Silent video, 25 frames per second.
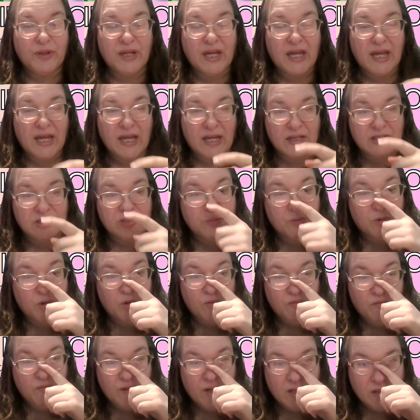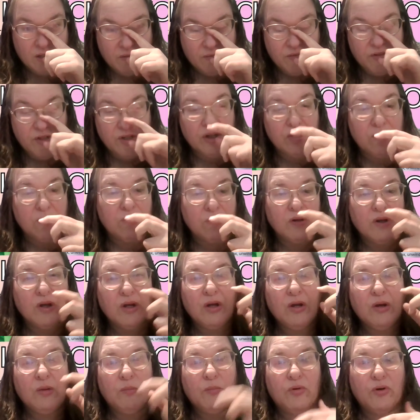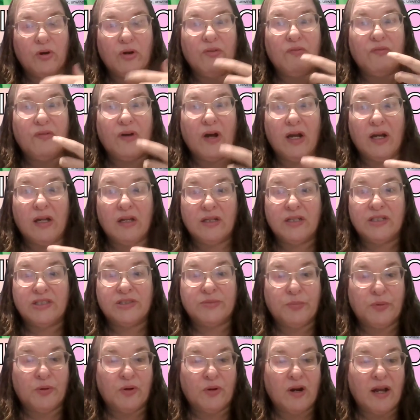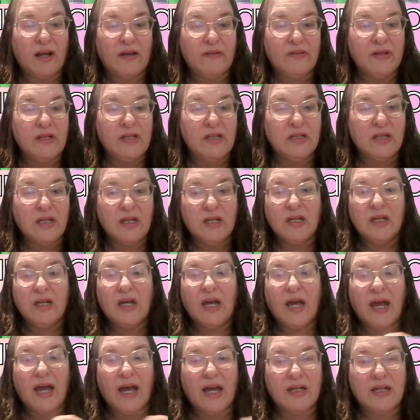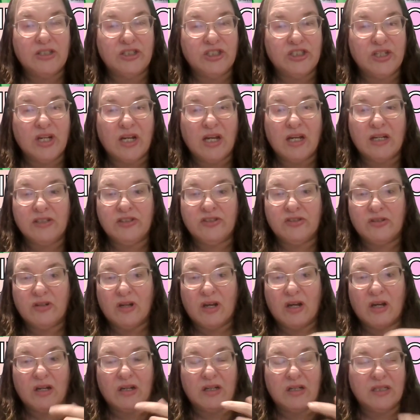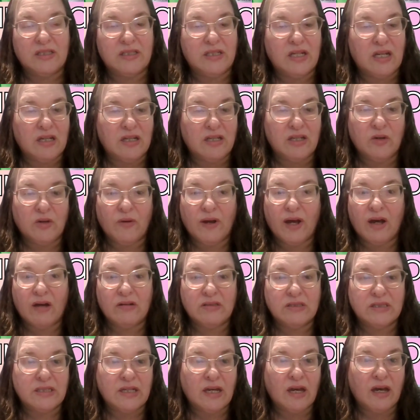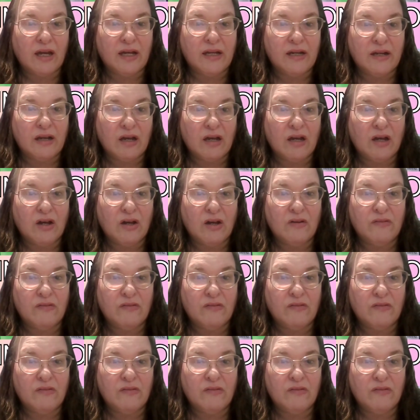page profile, if your profile is private, hashtags are not going to take you outside